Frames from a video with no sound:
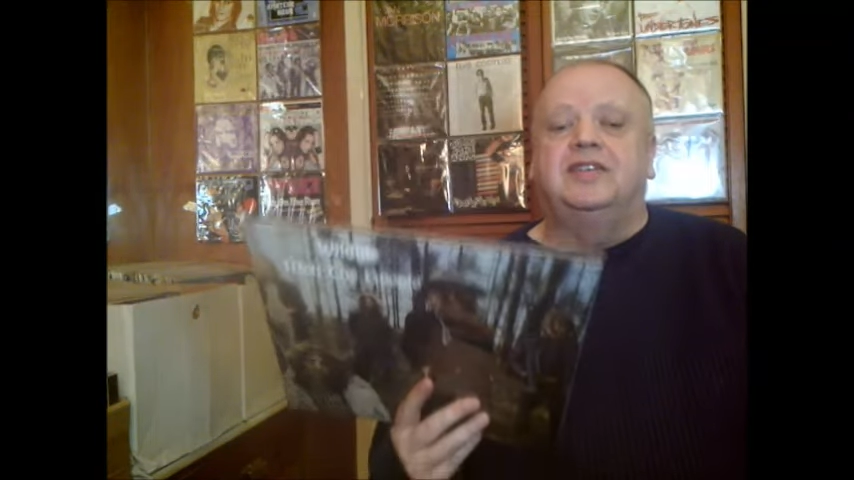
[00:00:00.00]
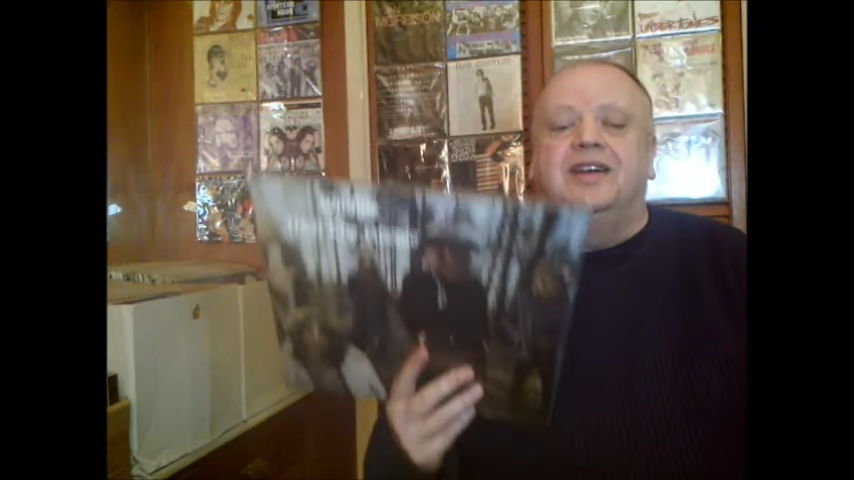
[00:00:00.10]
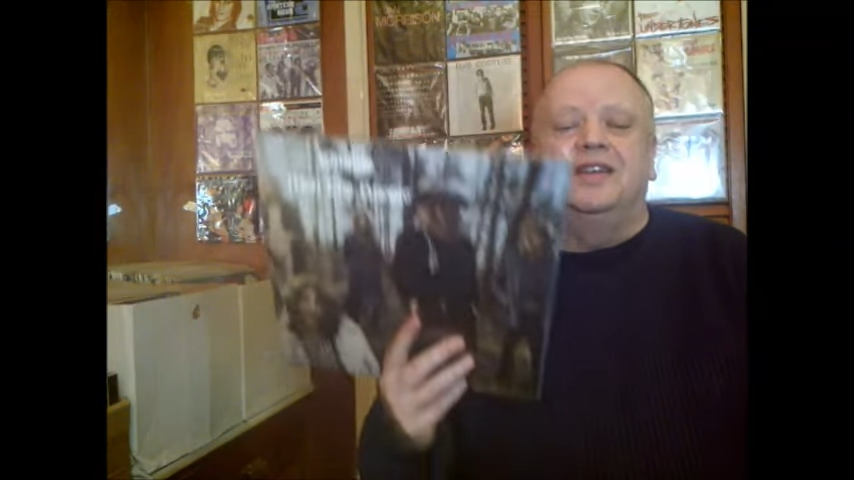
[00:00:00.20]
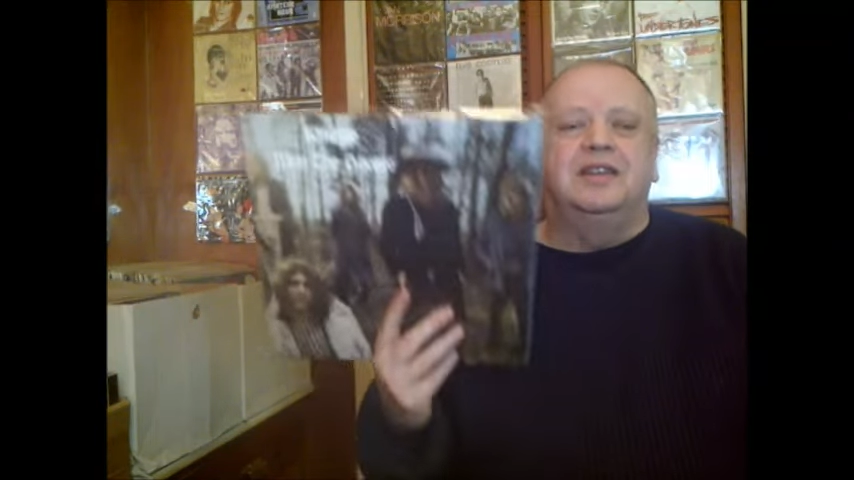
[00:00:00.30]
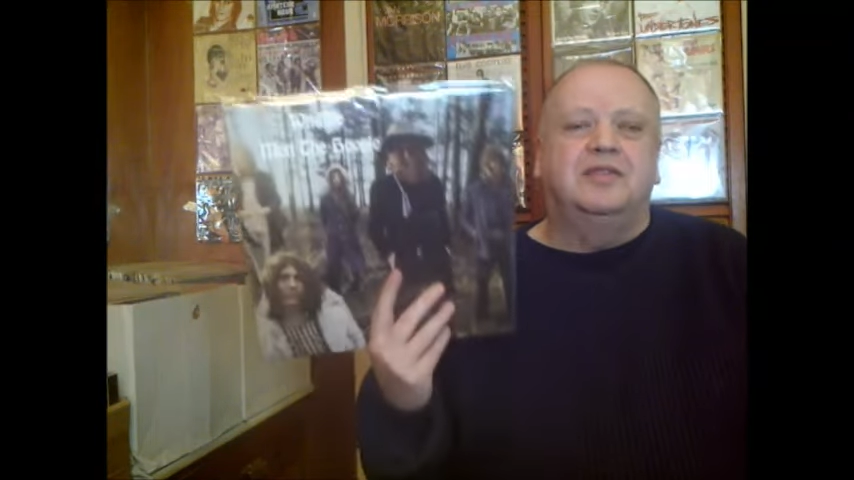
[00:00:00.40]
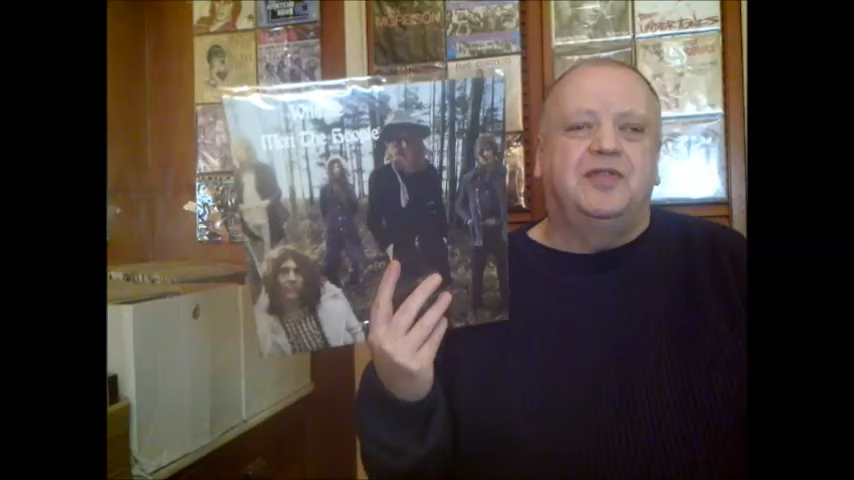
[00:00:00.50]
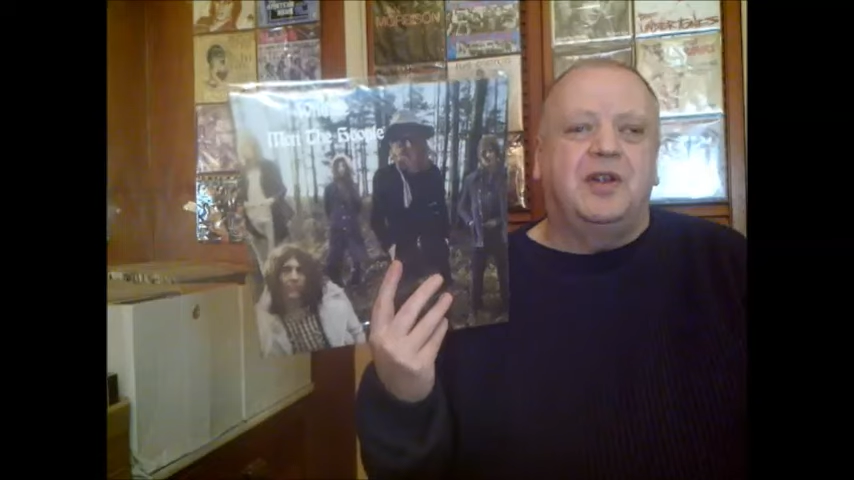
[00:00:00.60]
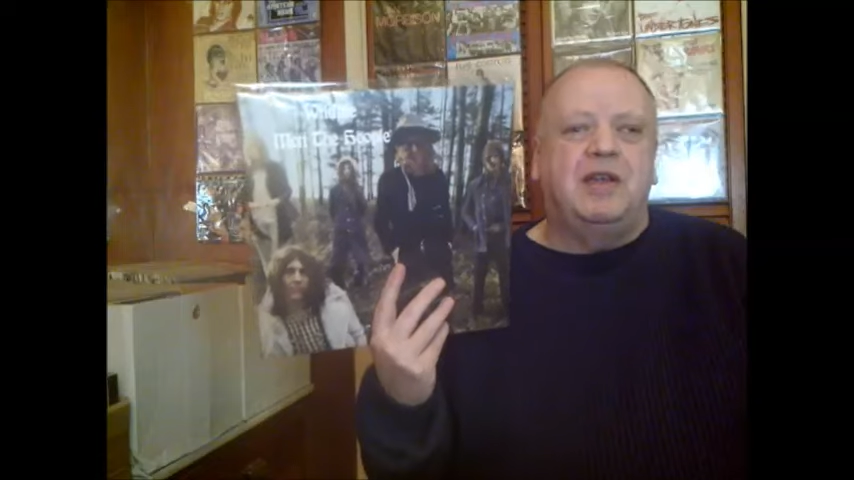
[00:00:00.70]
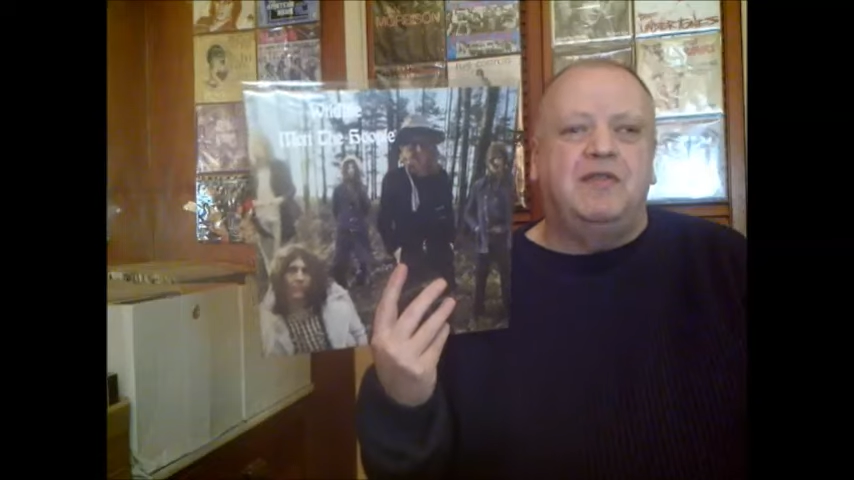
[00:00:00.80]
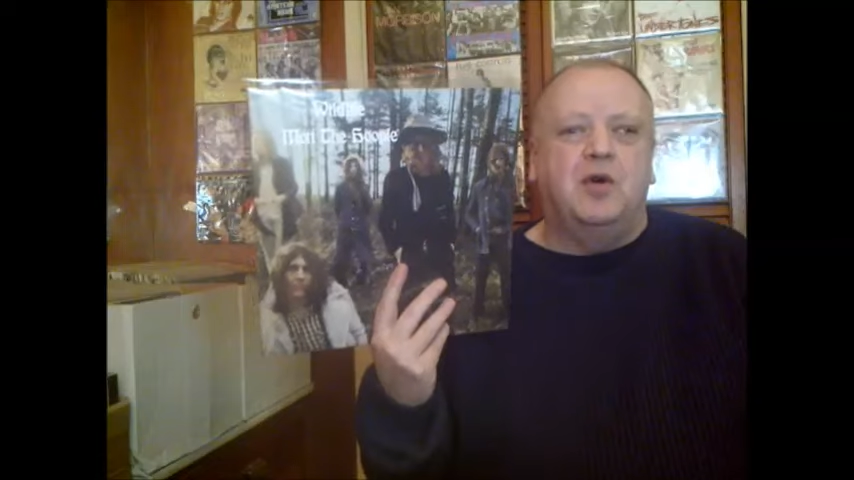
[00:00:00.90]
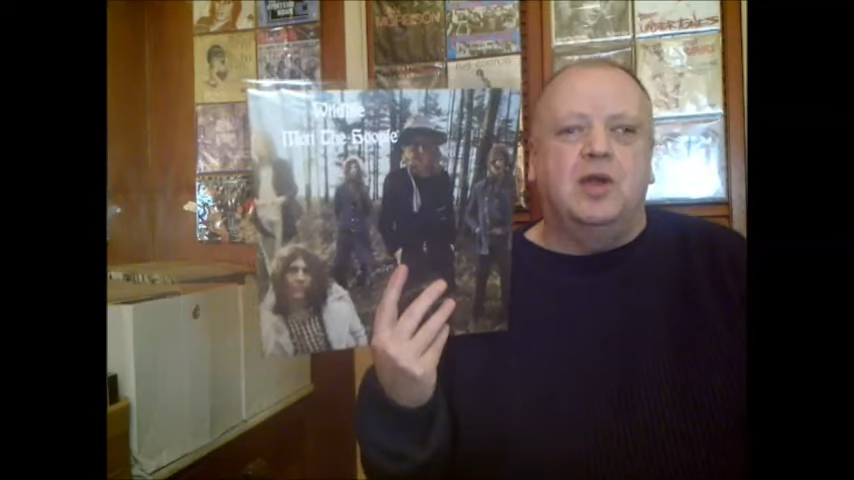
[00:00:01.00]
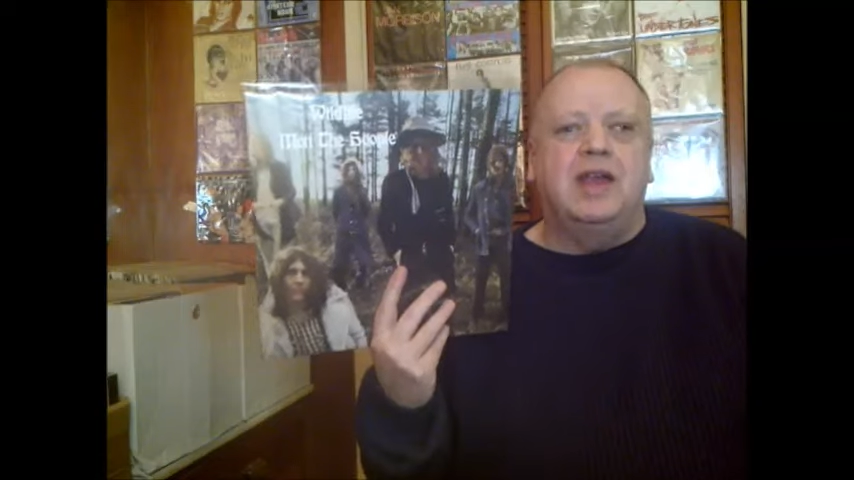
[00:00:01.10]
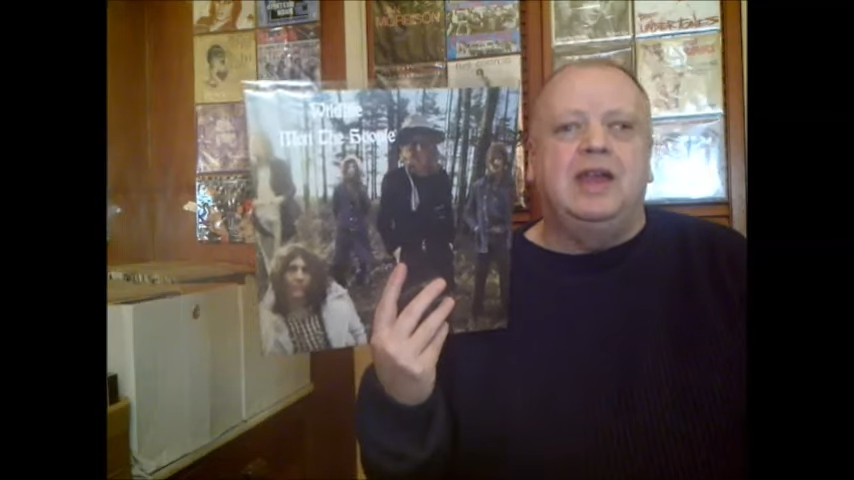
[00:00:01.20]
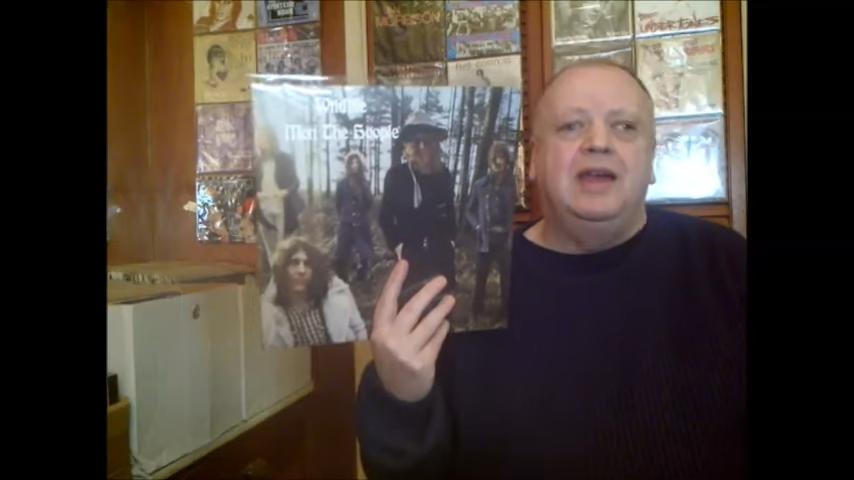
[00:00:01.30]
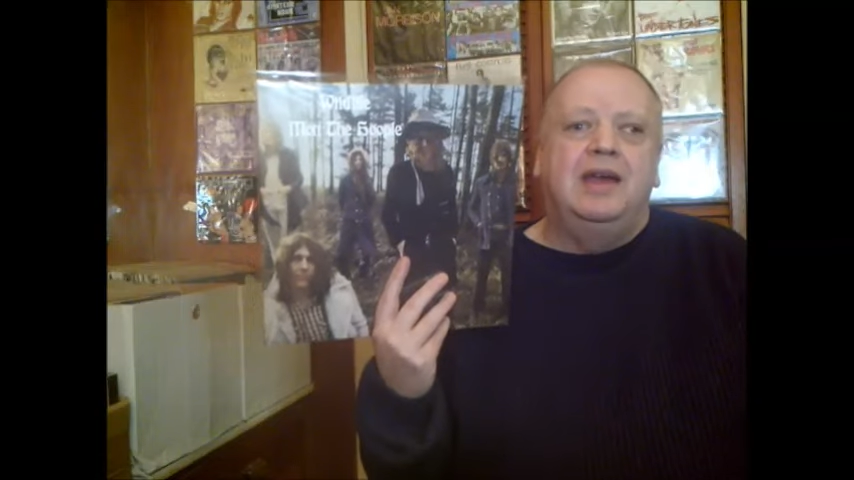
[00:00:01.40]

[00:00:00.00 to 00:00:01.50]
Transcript: and it's very folky,